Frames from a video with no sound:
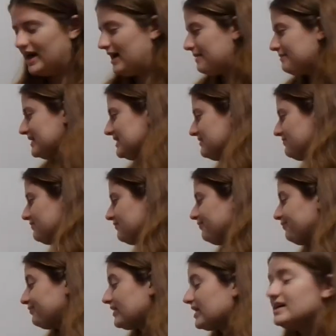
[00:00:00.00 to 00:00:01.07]
I'm gonna
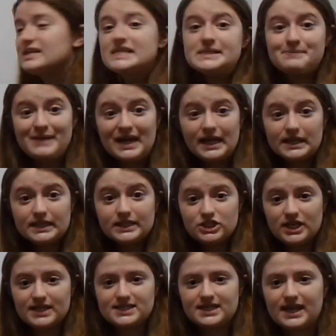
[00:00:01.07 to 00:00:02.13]
speak the
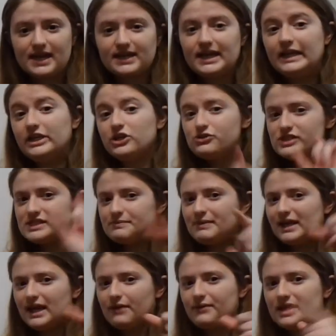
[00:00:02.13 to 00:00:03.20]
chant again. Can you
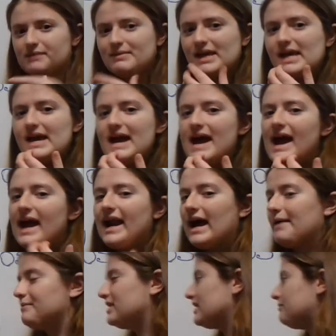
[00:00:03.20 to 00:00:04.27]
speak it with me? And
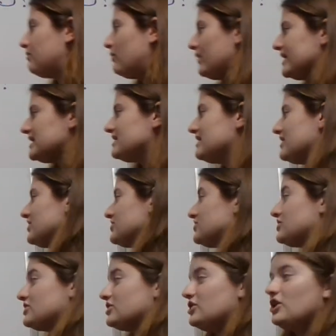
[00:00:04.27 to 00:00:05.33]
I'm gonna point
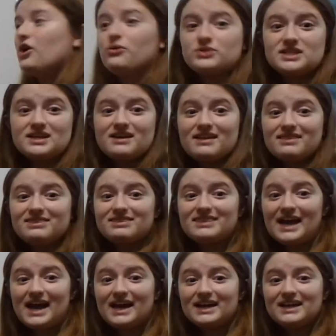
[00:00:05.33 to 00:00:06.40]
to the note
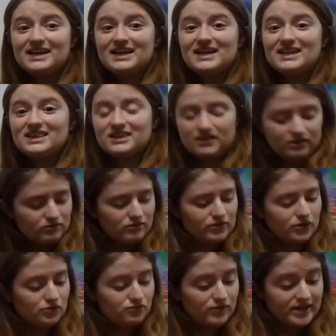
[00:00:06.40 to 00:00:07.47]
that the
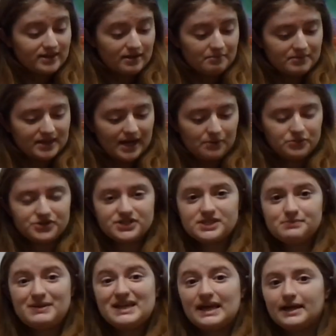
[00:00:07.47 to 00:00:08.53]
the rhythm that we're
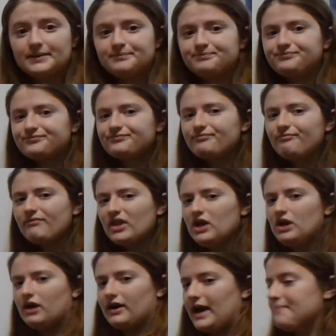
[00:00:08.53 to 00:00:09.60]
speaking.
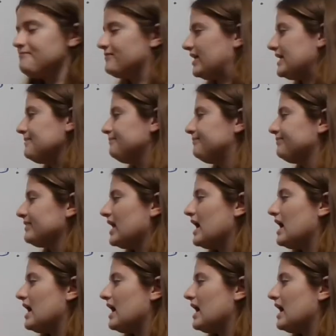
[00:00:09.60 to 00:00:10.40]
Okay, ready?